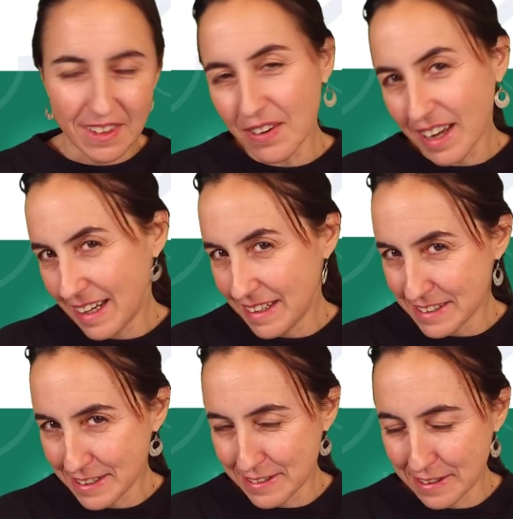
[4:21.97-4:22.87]
Okay,
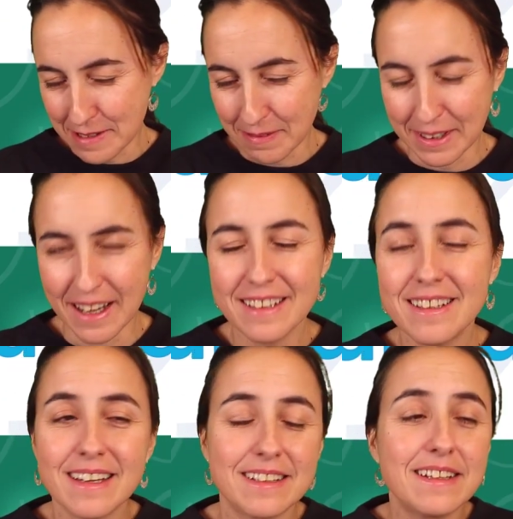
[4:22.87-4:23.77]
ladies and gentlemen,
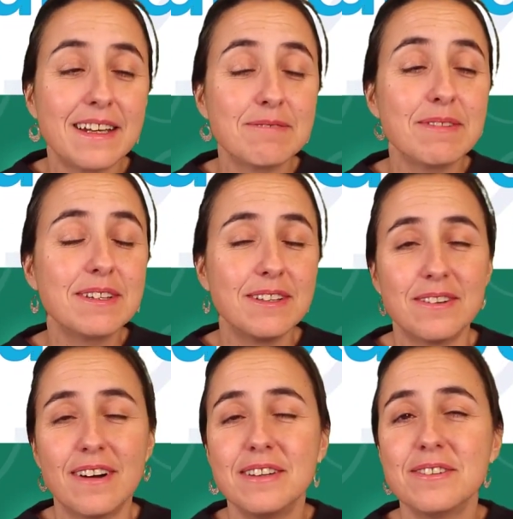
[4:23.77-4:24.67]
again, let me
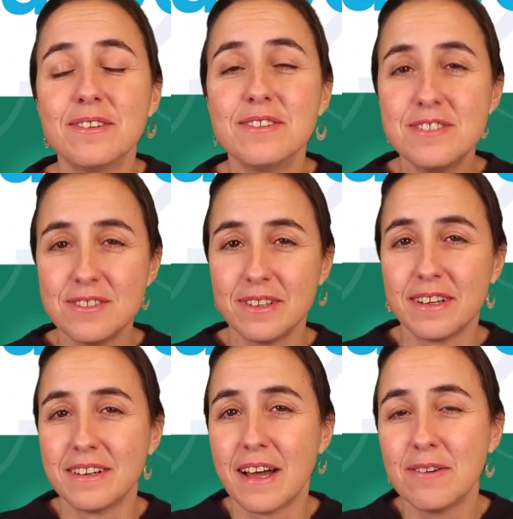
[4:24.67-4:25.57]
know. Are you
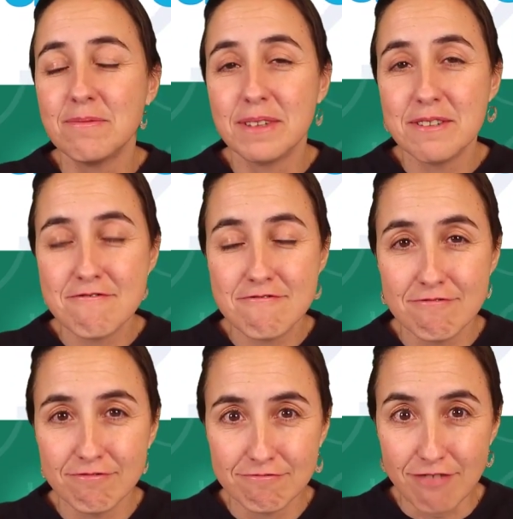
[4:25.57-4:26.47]
enjoying? How many
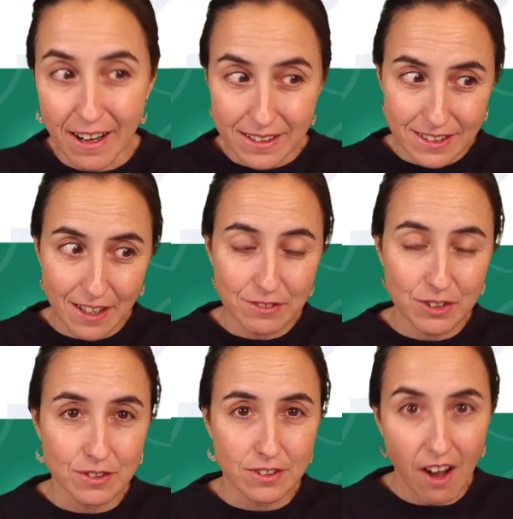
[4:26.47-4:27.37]
rights have
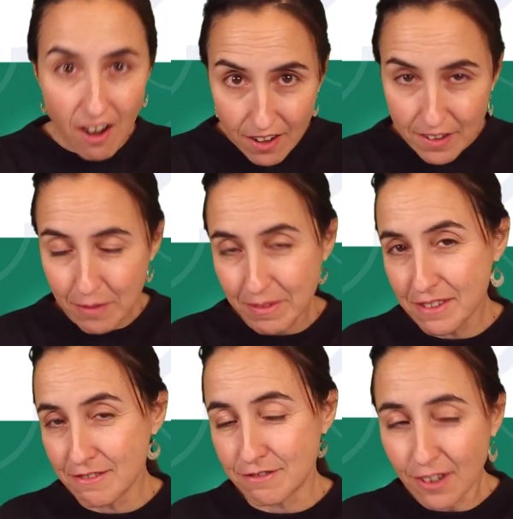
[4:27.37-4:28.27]
you got? How
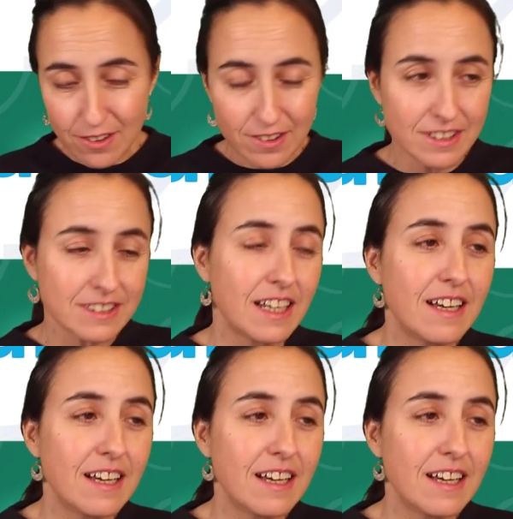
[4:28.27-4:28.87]
many wrongs?